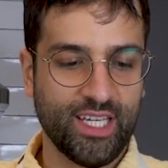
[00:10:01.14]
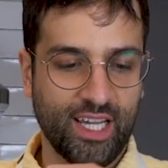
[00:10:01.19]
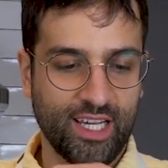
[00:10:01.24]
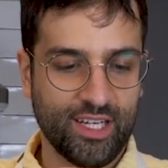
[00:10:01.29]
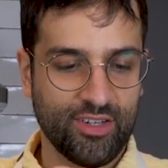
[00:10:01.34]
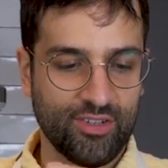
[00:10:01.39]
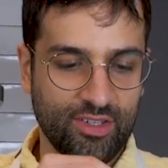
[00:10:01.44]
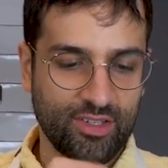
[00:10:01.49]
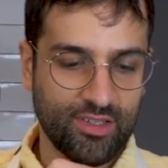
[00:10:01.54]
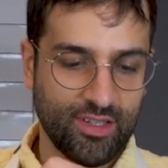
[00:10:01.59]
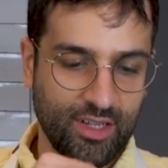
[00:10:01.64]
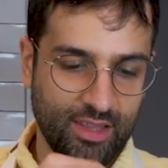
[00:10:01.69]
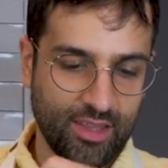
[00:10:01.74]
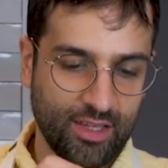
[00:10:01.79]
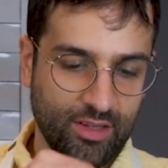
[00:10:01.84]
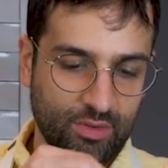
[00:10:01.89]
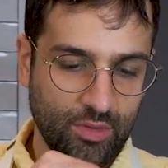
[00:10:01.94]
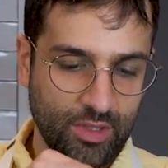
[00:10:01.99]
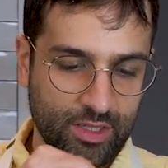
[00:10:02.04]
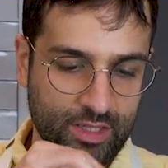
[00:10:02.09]
handle. I
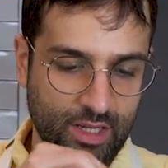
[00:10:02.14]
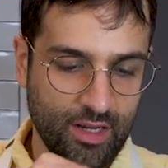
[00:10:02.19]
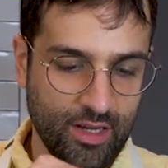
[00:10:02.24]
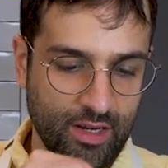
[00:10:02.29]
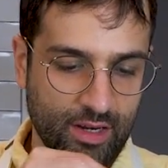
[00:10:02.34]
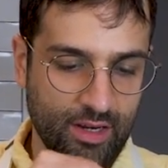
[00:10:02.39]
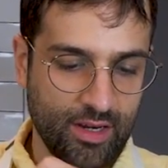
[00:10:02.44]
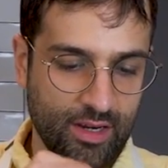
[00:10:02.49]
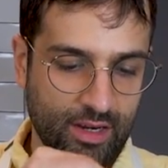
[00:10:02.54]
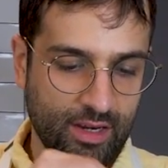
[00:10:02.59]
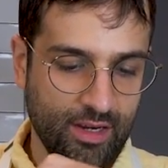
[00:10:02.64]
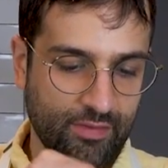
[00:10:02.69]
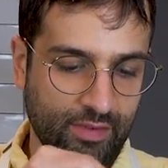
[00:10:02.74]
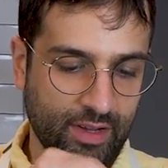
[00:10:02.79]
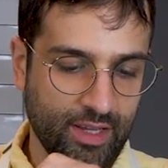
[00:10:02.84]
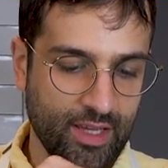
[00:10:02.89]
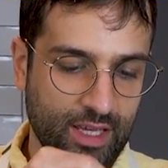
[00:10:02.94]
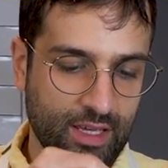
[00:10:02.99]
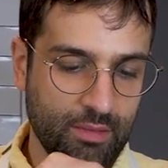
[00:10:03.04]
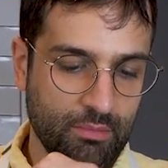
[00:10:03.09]
think we're done. If I
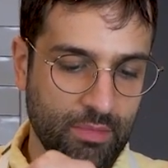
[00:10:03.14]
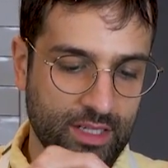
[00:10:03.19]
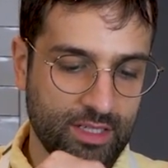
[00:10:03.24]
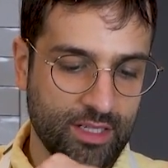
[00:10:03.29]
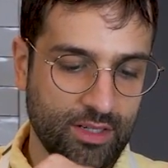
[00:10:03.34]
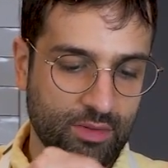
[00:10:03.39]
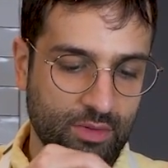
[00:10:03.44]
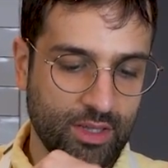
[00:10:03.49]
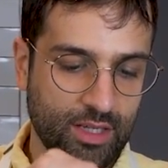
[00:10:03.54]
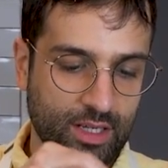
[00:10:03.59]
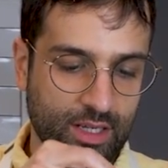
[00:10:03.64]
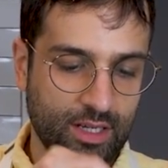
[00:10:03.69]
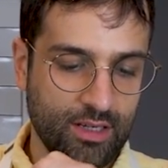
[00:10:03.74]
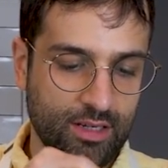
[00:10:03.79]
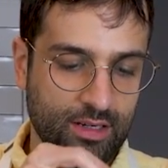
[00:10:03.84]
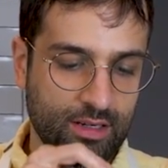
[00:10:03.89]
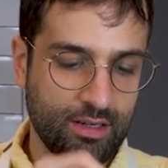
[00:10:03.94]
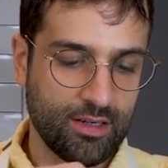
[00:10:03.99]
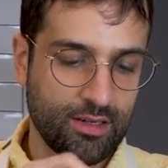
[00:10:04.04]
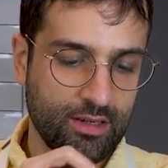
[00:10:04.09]
keep messing with it,
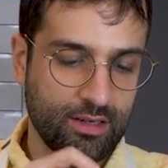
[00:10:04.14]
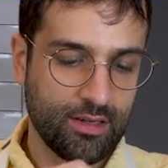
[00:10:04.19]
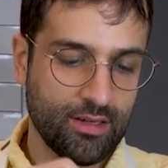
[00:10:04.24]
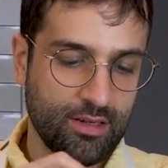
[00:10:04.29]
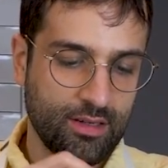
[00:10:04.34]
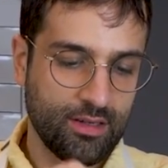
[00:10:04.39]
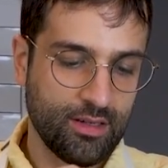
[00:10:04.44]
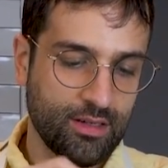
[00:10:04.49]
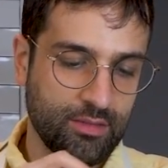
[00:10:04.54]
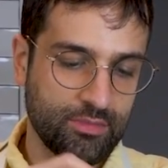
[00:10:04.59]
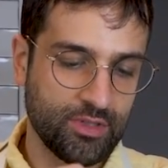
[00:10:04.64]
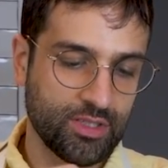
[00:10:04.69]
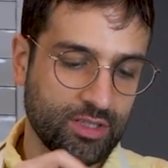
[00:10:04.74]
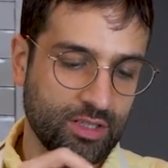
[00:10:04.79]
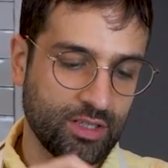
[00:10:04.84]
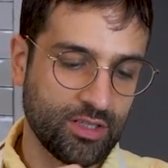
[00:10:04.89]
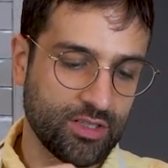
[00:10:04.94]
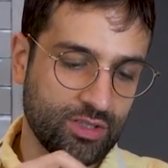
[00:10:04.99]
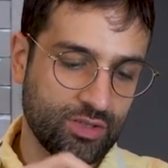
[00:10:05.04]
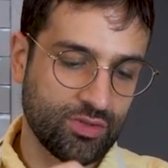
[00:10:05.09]
I'm just
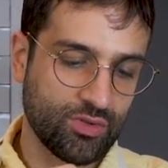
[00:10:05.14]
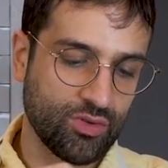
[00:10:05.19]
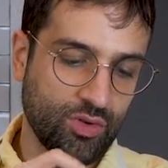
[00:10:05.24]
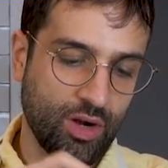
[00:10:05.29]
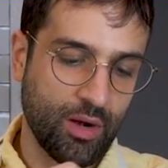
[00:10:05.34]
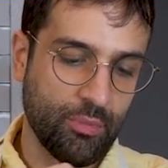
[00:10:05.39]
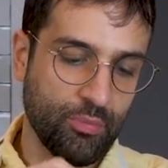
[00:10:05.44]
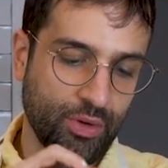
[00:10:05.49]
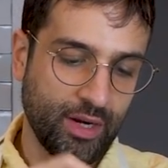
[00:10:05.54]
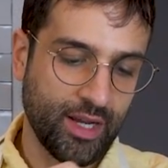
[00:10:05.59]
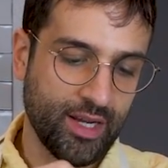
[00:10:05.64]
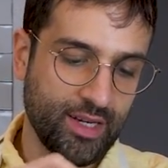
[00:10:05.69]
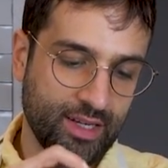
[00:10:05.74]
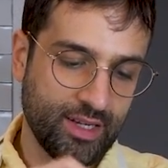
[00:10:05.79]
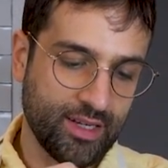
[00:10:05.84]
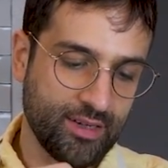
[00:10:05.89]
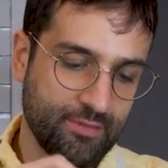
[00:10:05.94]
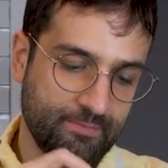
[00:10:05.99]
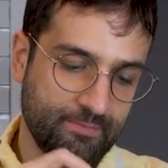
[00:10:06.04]
gonna screw up what I did.